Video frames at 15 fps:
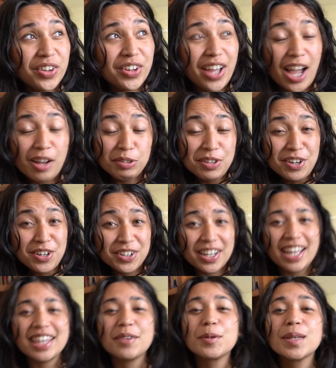how long?
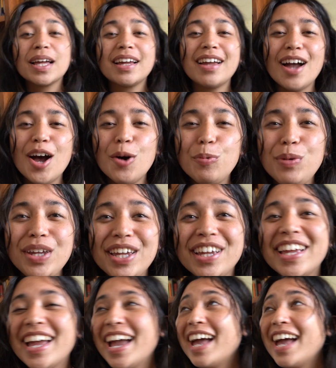And they were like, a week.